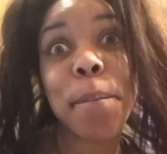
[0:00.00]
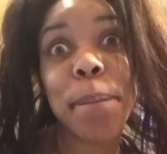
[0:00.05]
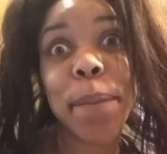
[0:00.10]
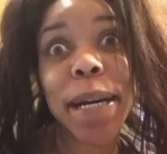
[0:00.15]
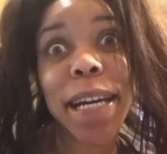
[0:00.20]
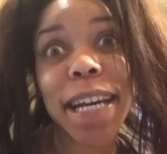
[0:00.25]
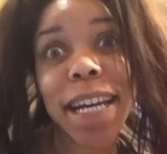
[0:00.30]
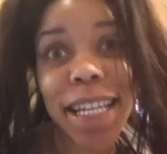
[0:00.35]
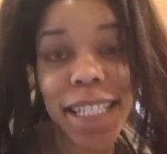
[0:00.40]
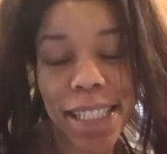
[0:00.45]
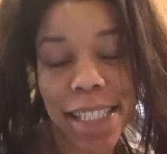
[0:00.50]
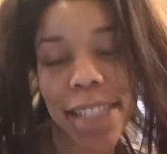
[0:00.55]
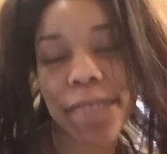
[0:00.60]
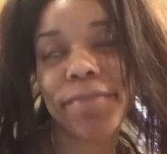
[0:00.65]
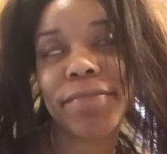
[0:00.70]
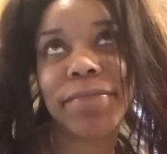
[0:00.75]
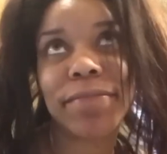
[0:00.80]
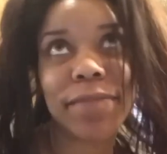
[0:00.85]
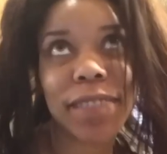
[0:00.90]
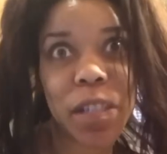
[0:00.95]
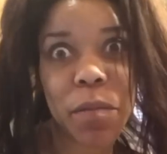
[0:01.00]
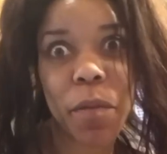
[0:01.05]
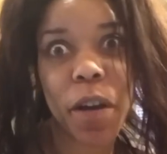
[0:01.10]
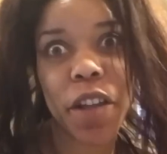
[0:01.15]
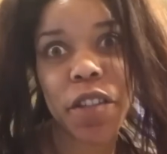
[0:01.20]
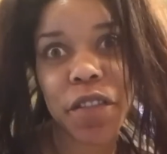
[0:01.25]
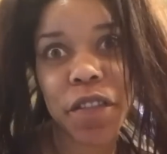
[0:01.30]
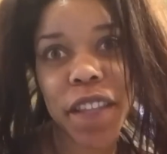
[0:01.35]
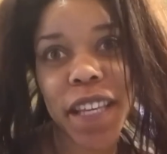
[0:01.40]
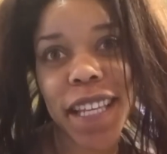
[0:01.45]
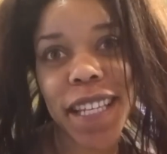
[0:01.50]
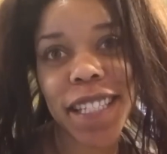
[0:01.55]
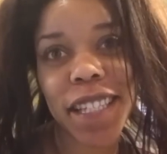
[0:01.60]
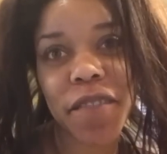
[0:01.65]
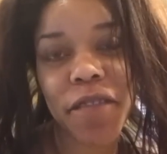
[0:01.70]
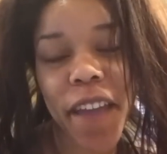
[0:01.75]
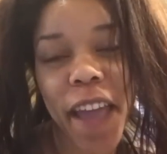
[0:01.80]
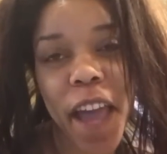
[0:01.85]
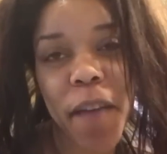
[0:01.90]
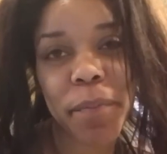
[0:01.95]
but some other things
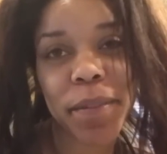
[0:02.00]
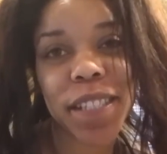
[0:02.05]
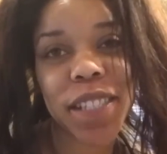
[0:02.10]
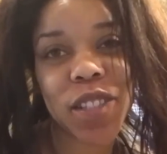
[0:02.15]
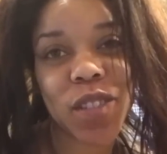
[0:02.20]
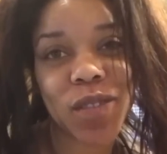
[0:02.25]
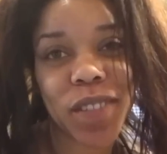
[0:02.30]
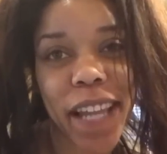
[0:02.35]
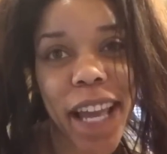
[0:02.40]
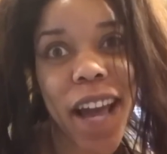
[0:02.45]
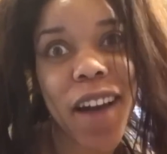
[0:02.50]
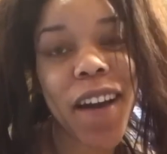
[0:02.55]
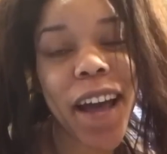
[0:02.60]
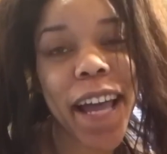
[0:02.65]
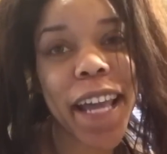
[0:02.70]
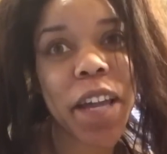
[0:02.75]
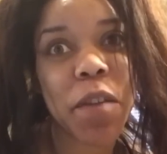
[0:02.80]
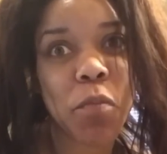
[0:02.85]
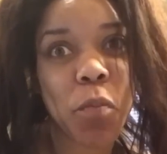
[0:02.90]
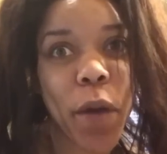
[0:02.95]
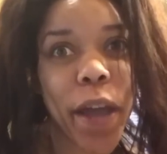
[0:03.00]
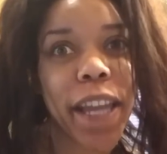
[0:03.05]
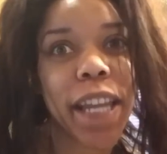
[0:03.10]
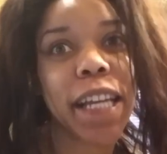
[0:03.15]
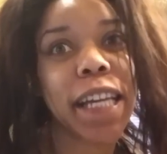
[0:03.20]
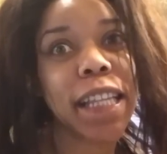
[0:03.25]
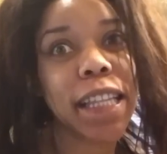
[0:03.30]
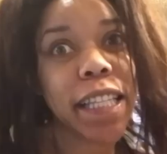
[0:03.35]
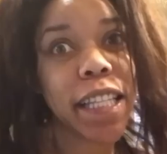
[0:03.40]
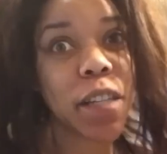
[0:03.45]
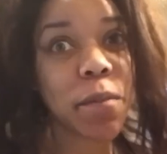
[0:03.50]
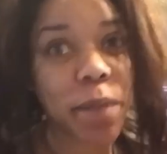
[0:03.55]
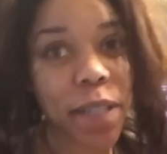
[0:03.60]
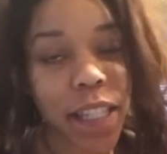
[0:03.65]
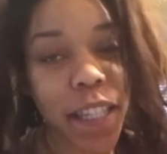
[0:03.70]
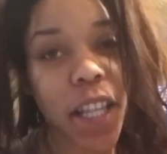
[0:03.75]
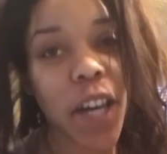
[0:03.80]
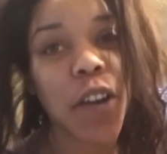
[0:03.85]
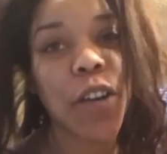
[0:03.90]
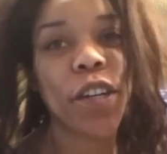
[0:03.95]
have happened, so now I am waiting a little bit
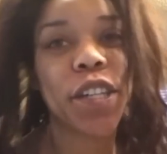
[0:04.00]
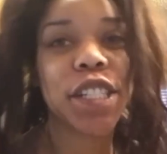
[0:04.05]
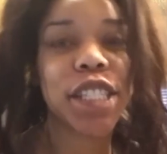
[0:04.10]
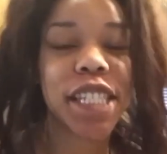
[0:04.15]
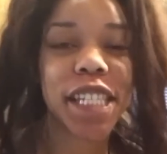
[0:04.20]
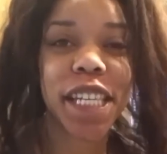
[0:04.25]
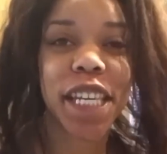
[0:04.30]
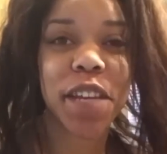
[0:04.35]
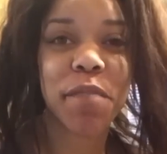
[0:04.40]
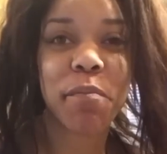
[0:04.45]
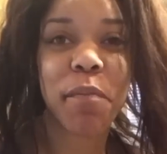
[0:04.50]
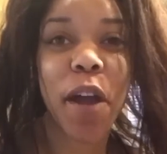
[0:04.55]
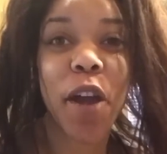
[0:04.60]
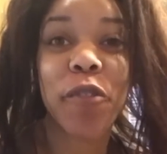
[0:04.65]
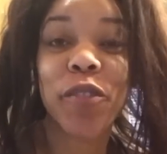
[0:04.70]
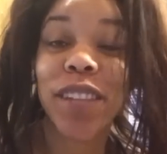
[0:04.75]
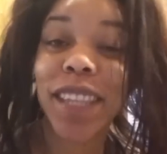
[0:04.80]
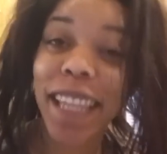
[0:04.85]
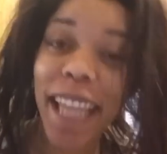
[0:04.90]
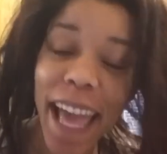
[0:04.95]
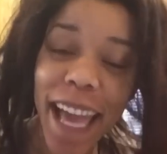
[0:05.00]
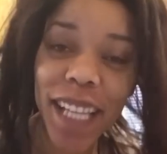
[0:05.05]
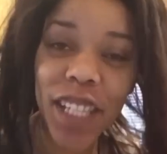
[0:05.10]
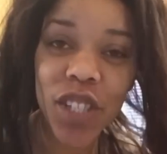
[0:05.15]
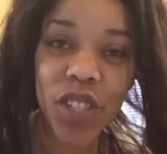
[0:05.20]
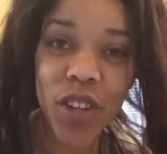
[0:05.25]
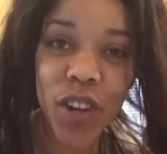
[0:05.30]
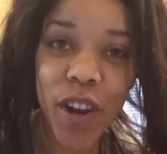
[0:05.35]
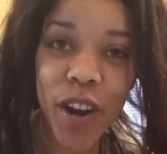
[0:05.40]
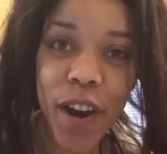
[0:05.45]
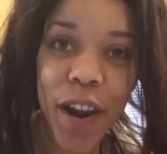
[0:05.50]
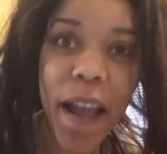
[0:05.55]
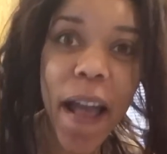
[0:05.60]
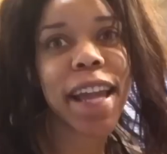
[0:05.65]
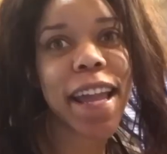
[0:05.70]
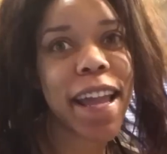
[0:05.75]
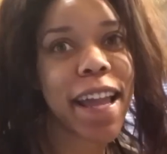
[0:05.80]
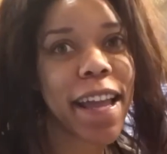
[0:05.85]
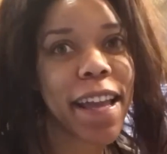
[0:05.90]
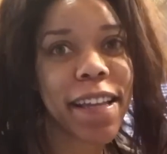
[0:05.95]
longer to get my relaxer,
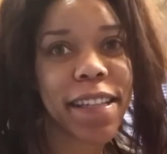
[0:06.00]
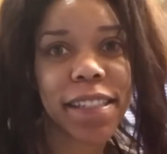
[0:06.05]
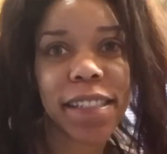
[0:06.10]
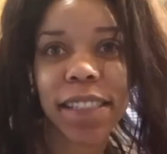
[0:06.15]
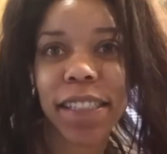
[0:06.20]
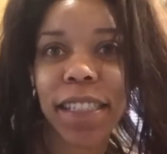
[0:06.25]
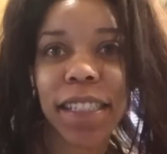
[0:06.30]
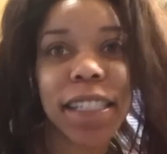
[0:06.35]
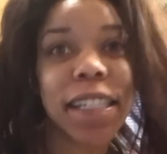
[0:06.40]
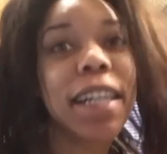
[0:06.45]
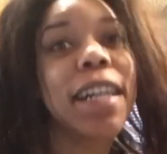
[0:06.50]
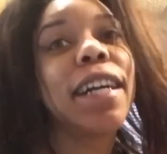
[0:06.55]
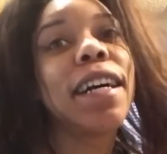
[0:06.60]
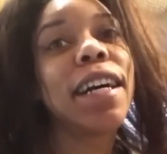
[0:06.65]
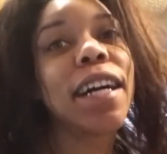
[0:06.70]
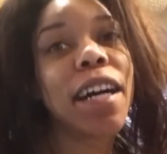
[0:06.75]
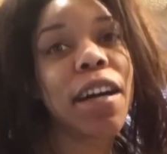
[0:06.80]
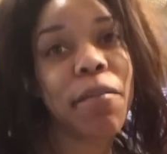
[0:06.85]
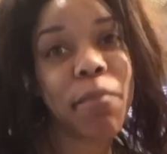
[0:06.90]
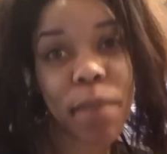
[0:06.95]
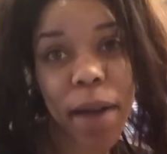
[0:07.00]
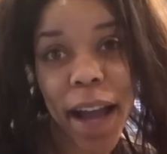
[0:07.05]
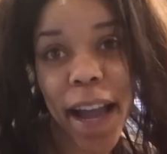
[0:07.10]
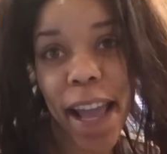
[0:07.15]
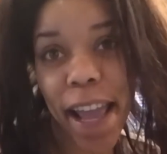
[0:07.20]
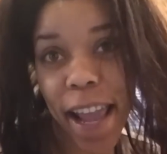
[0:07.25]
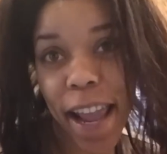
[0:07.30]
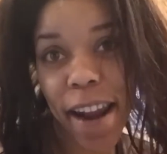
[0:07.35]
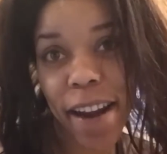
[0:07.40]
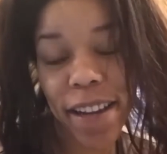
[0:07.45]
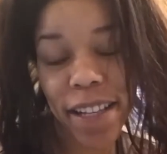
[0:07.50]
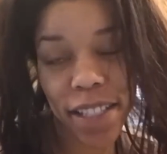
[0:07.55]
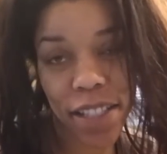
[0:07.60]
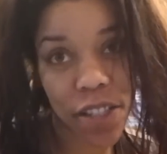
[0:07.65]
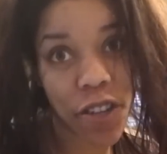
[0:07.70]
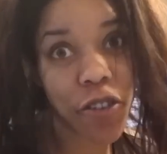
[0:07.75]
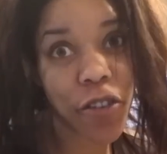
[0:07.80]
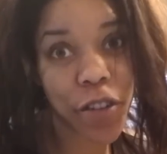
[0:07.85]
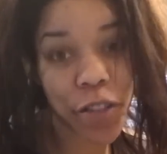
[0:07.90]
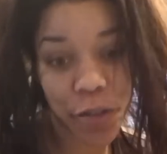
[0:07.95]
and my hair is
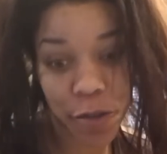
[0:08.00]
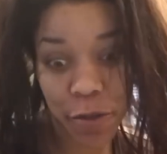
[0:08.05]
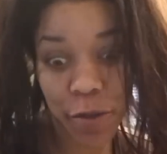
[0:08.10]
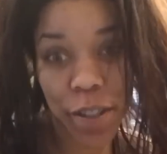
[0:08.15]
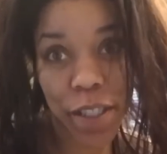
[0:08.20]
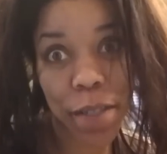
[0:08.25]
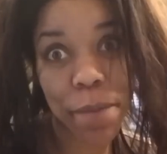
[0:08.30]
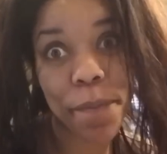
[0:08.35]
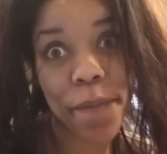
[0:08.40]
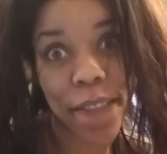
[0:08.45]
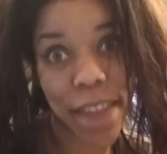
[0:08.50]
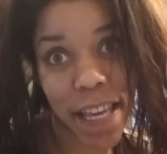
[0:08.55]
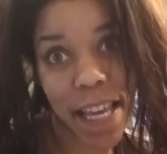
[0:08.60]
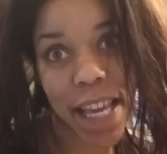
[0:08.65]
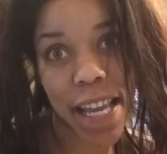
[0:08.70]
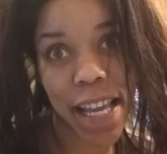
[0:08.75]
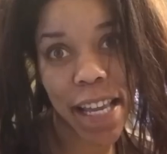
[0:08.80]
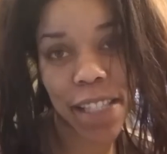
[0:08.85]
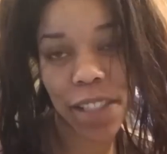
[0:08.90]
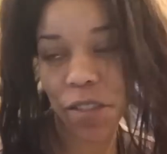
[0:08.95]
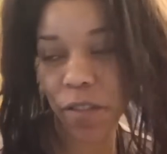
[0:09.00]
going through some things.